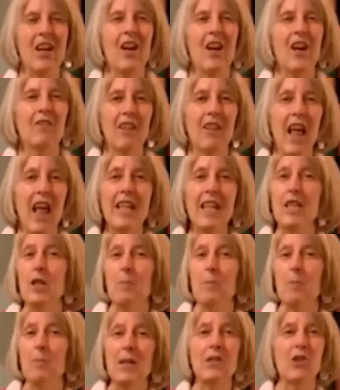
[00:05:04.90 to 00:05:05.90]
Flight
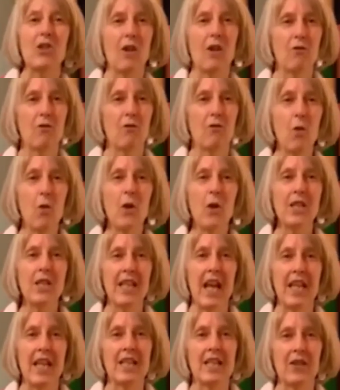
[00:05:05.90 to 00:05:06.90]
depends on 4
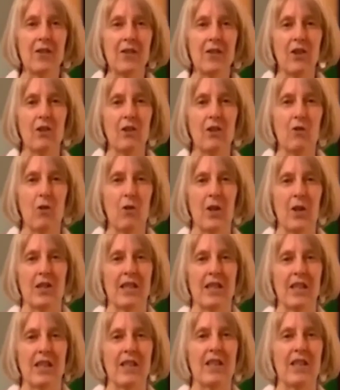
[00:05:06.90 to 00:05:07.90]
scientific
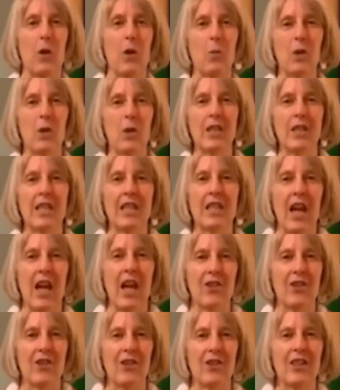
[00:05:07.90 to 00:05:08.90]
forces that work
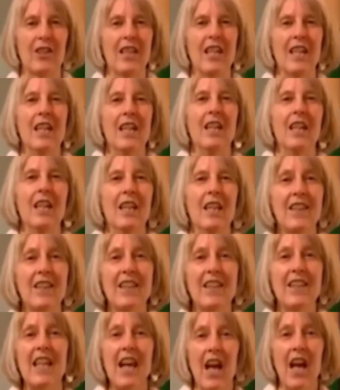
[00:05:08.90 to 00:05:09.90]
together.
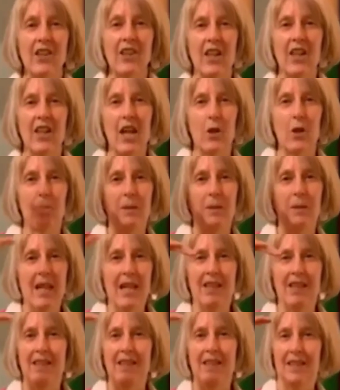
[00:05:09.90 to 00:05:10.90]
Let's get out our
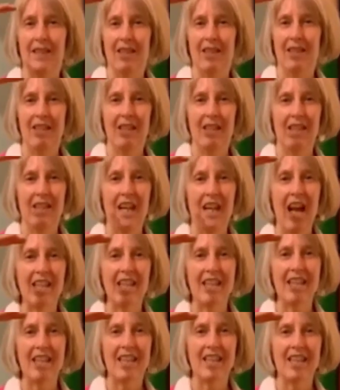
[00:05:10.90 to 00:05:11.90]
airplanes. You
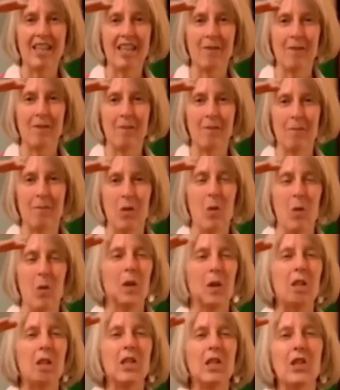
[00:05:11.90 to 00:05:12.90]
got it?
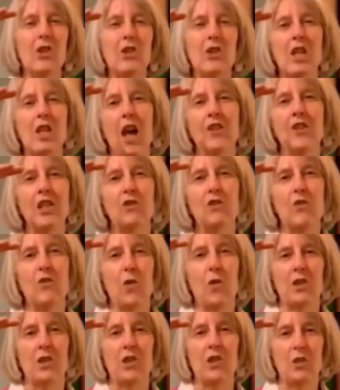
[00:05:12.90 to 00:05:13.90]
We're going to learn how these
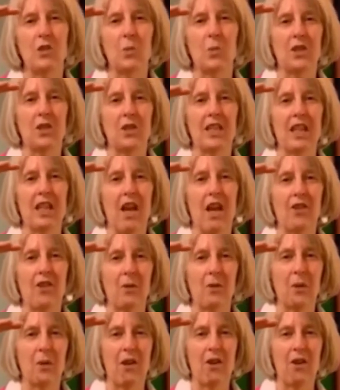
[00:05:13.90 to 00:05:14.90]
forces work
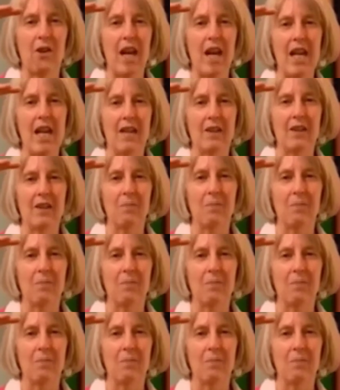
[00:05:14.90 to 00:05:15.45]
together with our hand.